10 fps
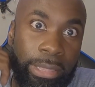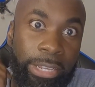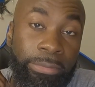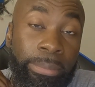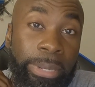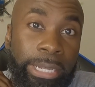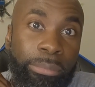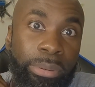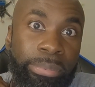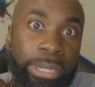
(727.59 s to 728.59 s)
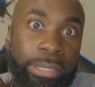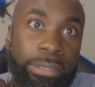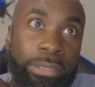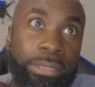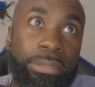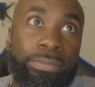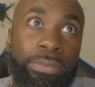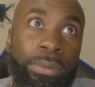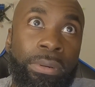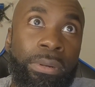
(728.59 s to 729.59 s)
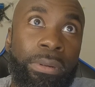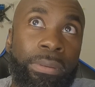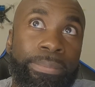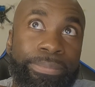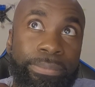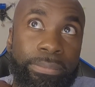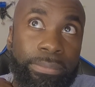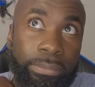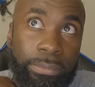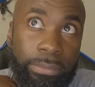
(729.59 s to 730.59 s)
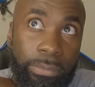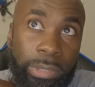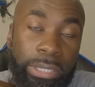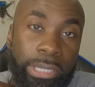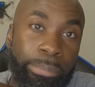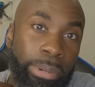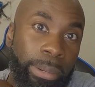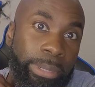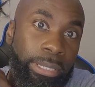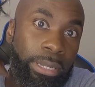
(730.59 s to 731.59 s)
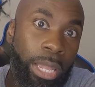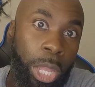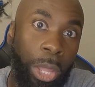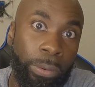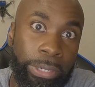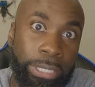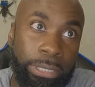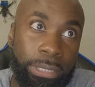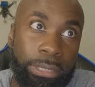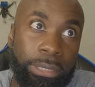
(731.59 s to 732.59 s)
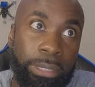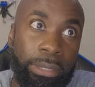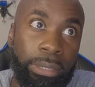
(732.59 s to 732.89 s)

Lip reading: They've been making propellers for, they're probably the longest.